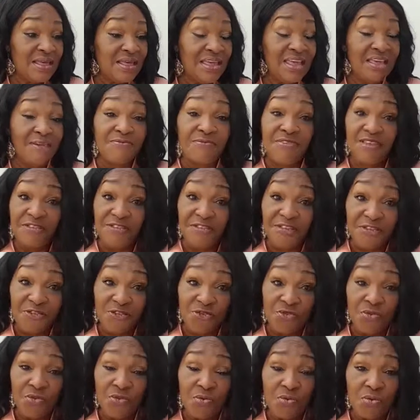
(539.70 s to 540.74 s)
if this is
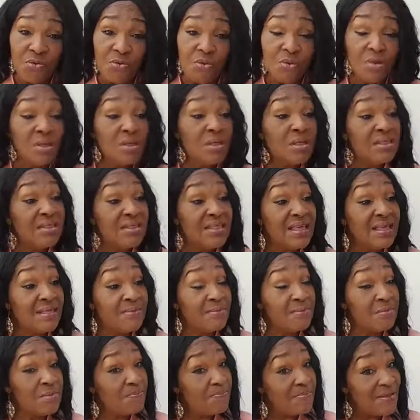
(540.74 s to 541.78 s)
true,
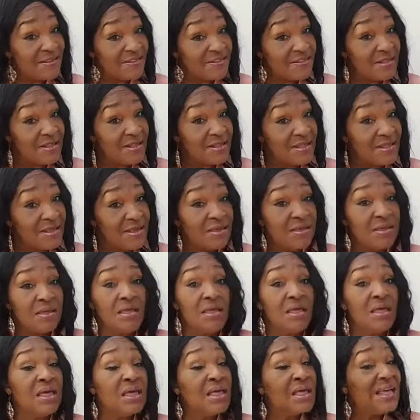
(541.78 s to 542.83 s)
then personally,
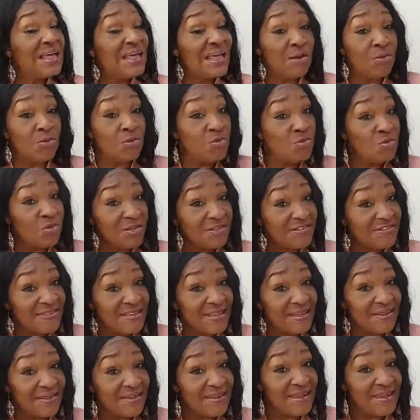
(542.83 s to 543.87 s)
I will not stand